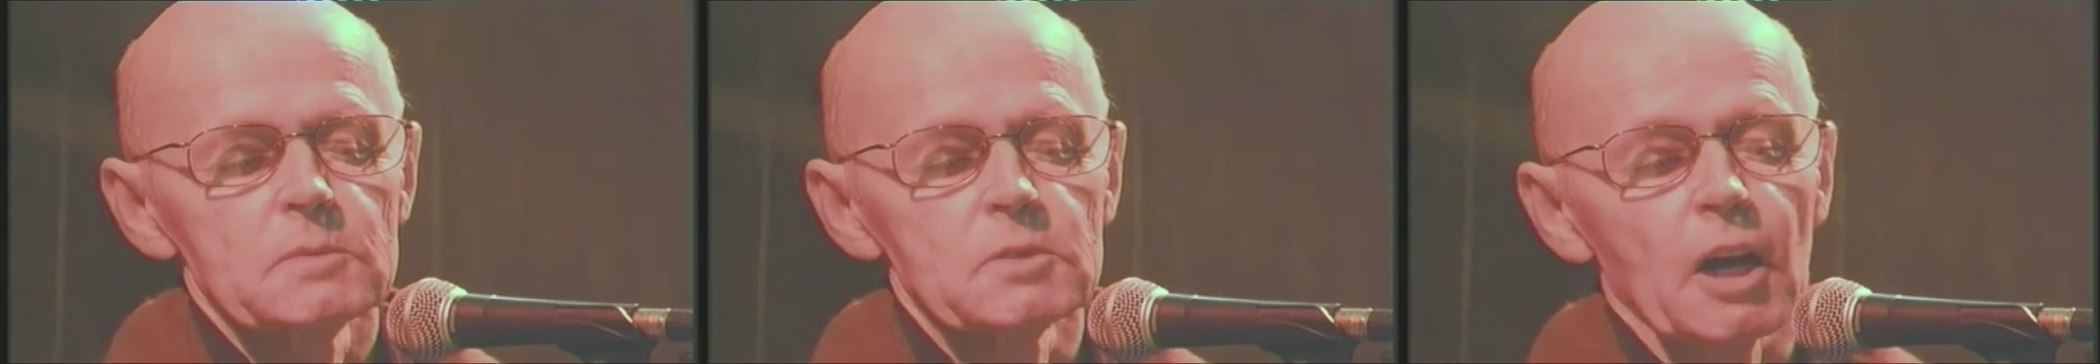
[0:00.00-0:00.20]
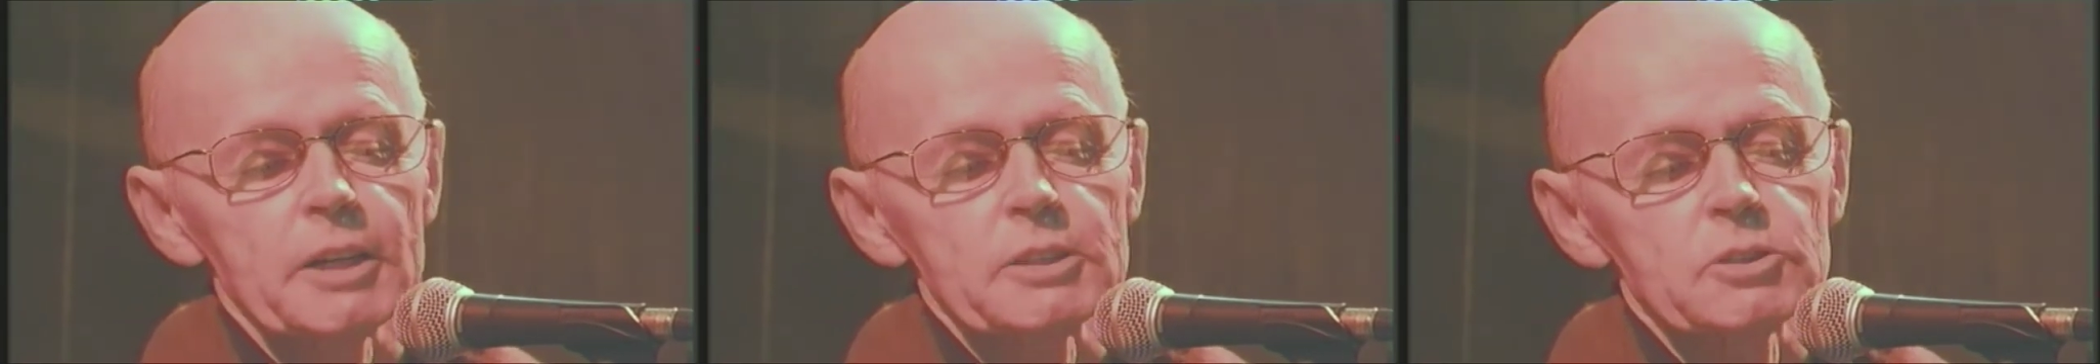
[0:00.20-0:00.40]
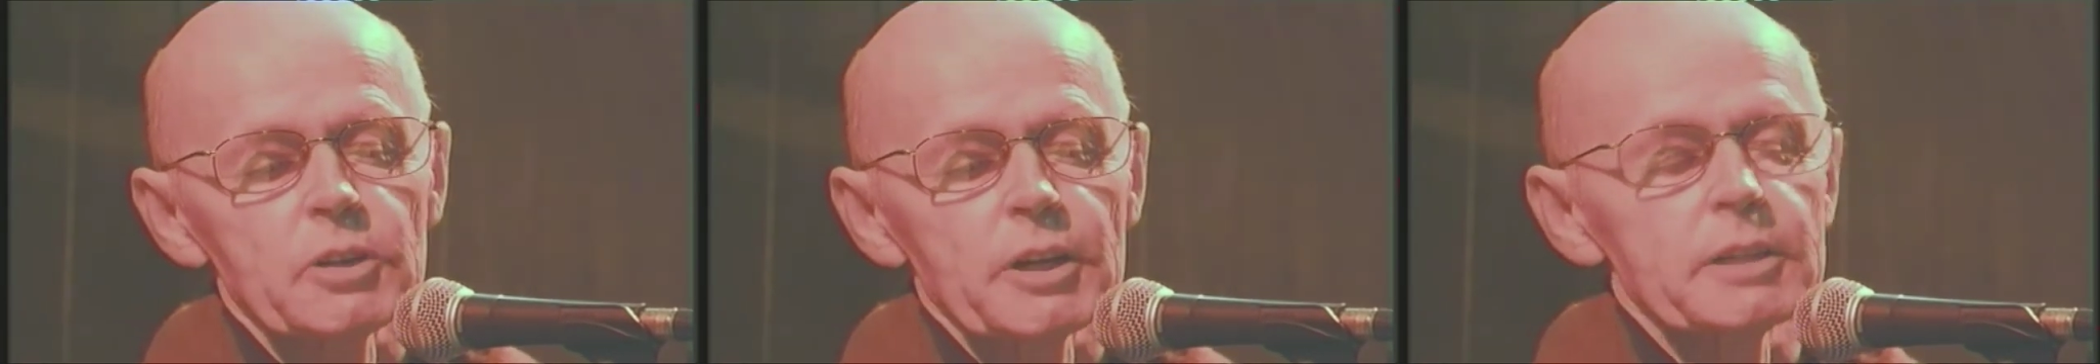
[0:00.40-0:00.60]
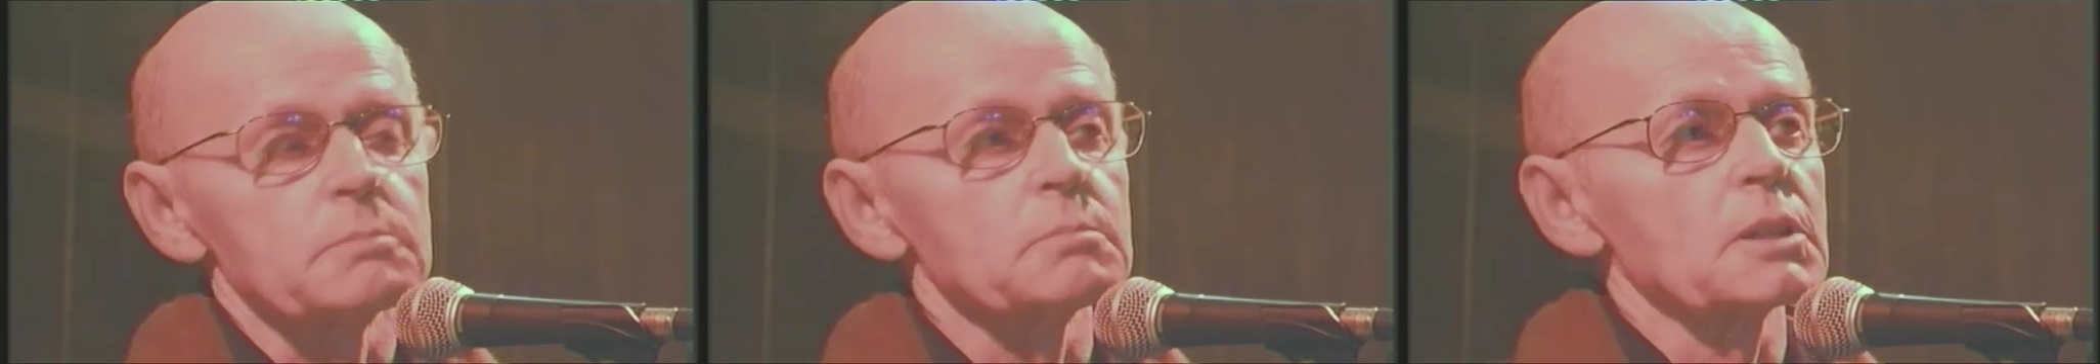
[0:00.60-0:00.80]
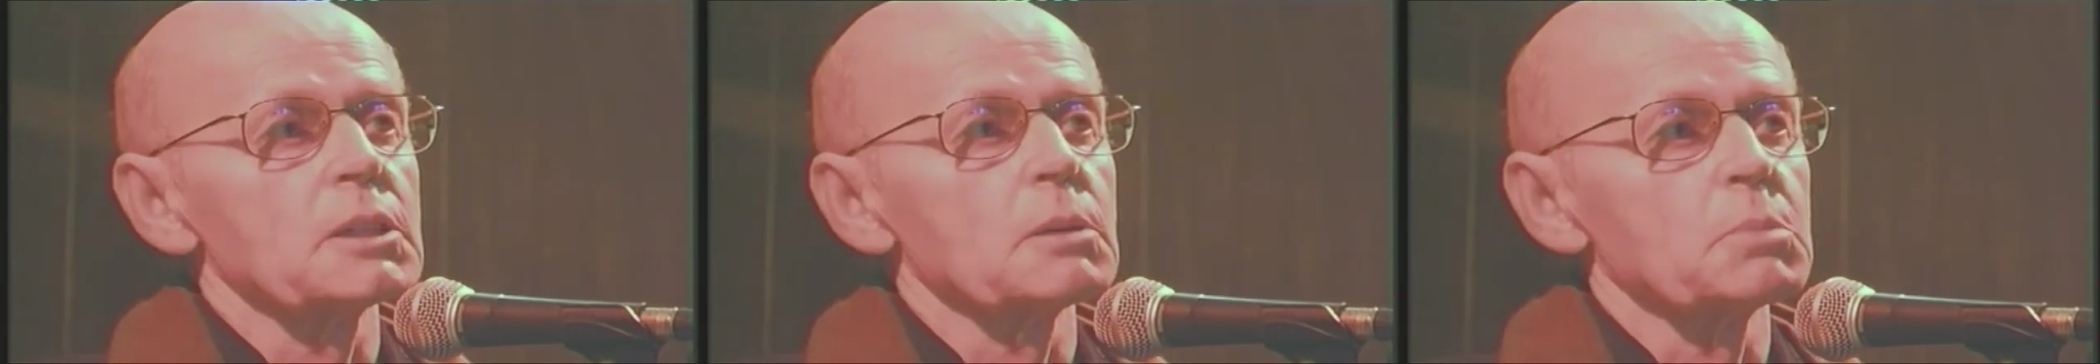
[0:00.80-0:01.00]
Night Train
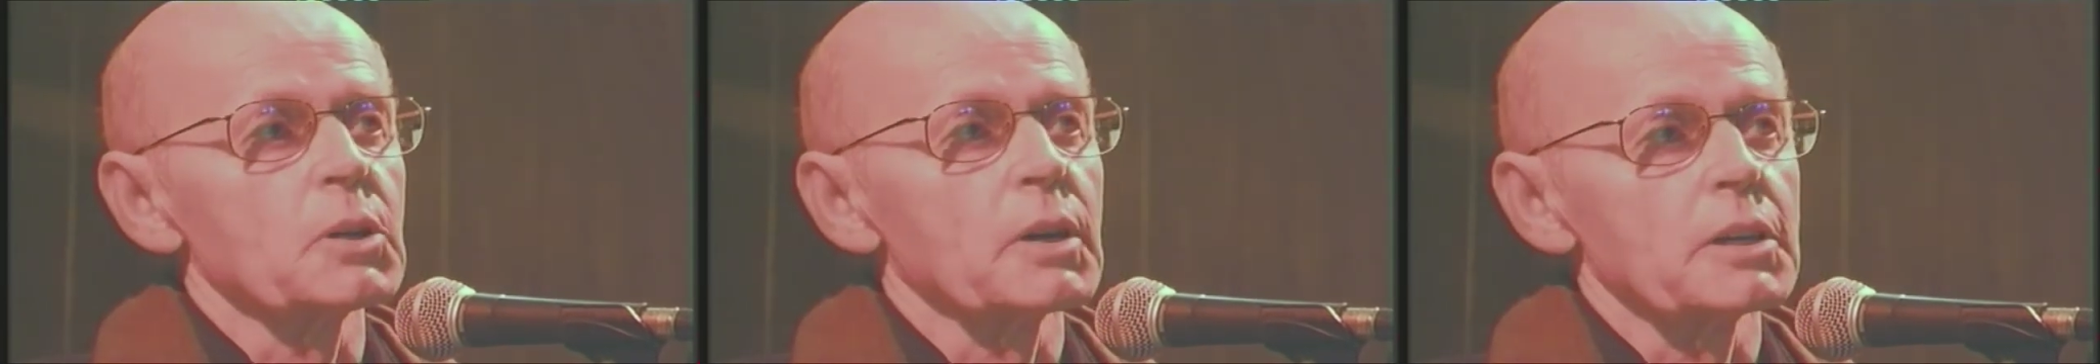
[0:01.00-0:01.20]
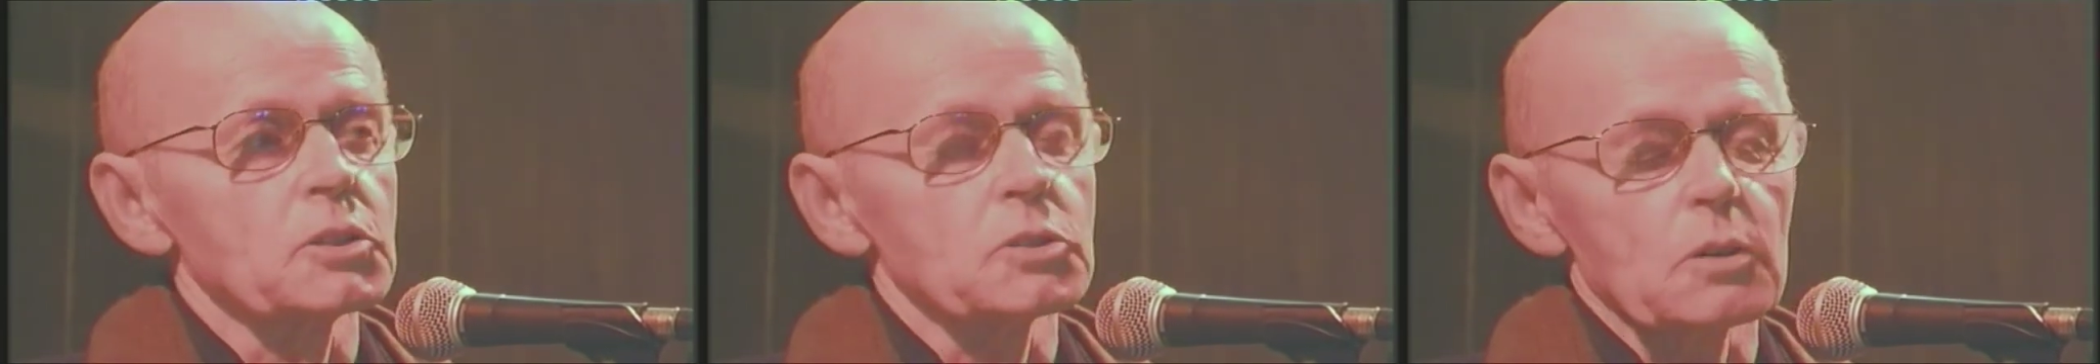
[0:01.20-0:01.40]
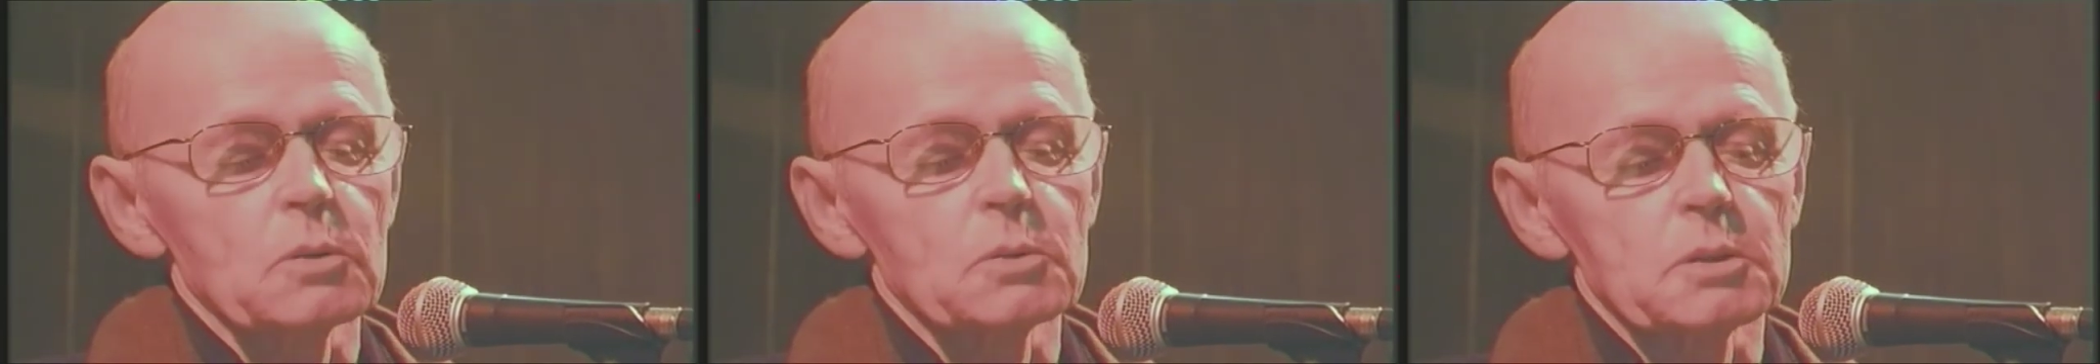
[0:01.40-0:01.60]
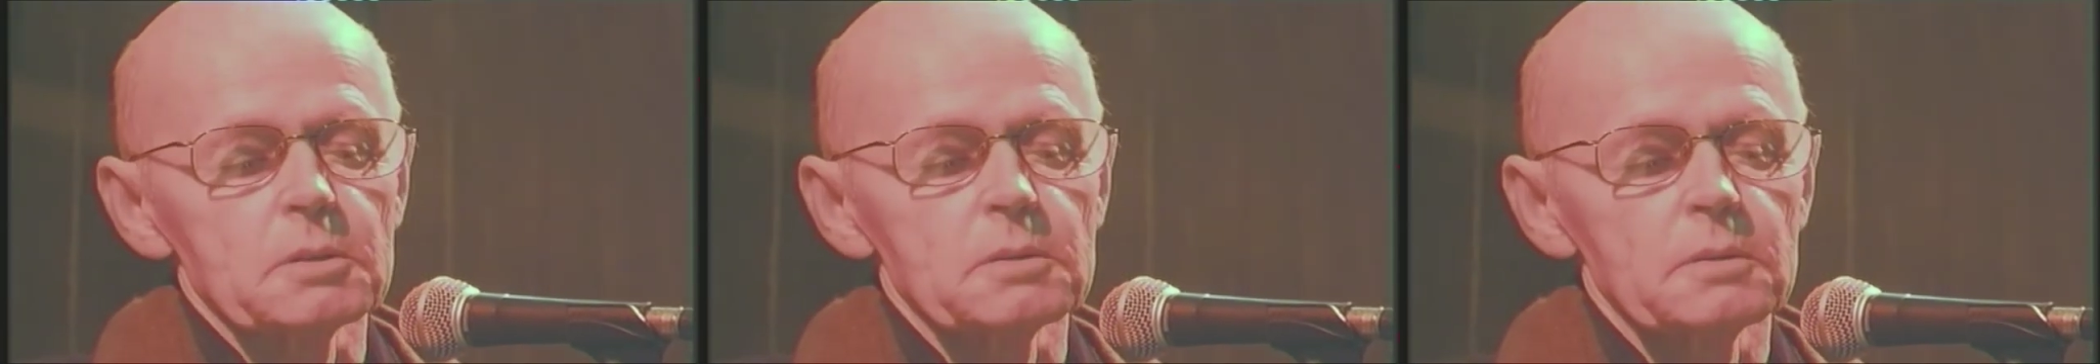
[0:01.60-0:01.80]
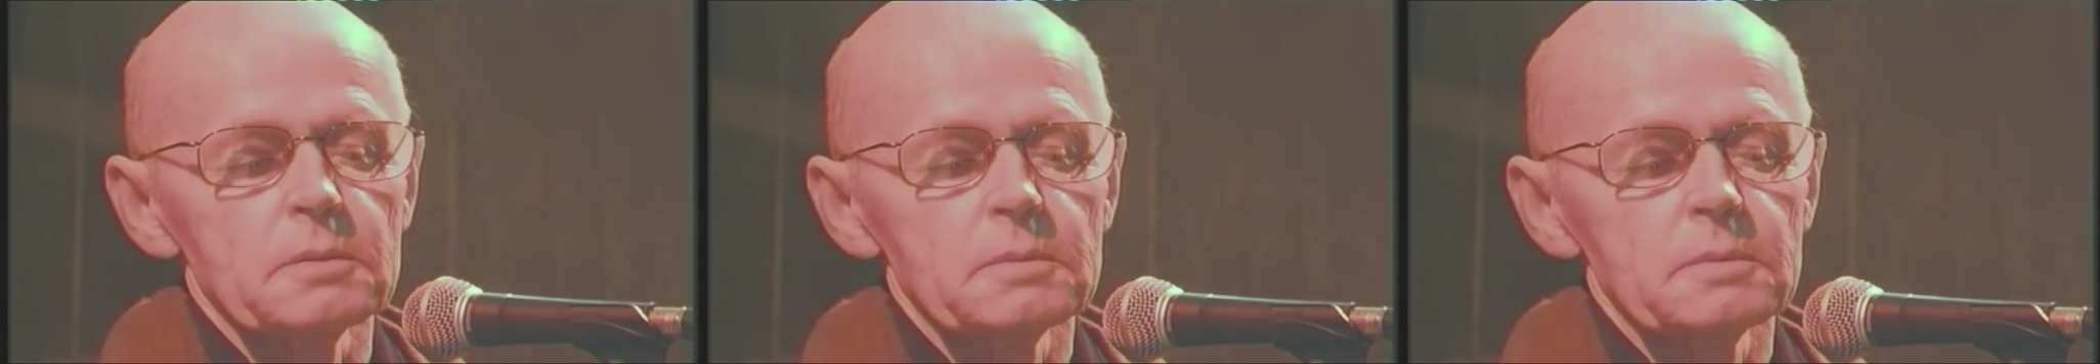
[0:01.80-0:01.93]
by W.H. Auden.